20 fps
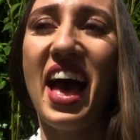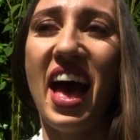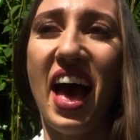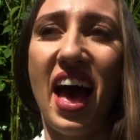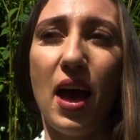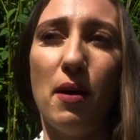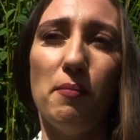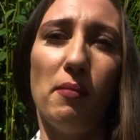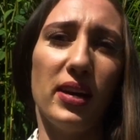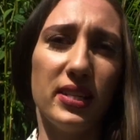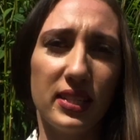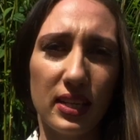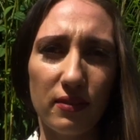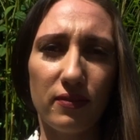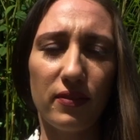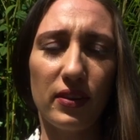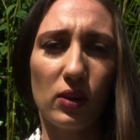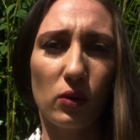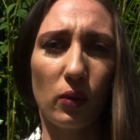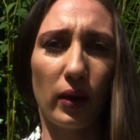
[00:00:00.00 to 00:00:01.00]
I did
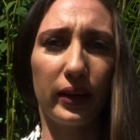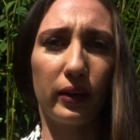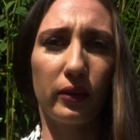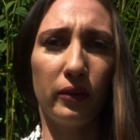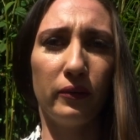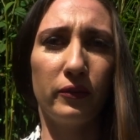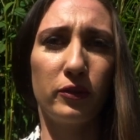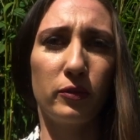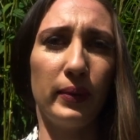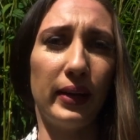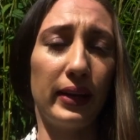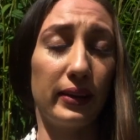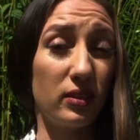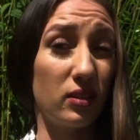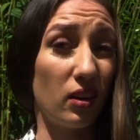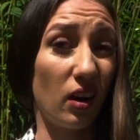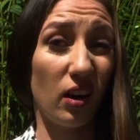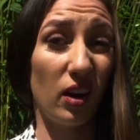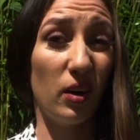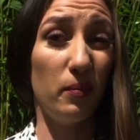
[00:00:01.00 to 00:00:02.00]
feel quite comfortable at the
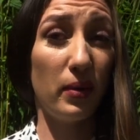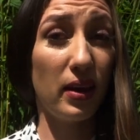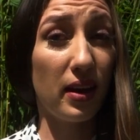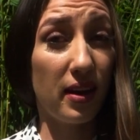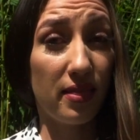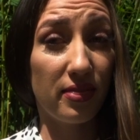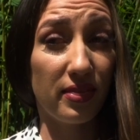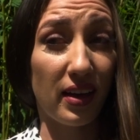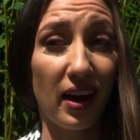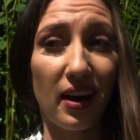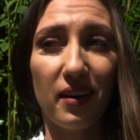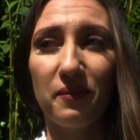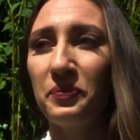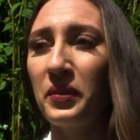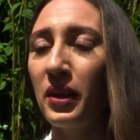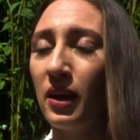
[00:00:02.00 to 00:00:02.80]
time in that.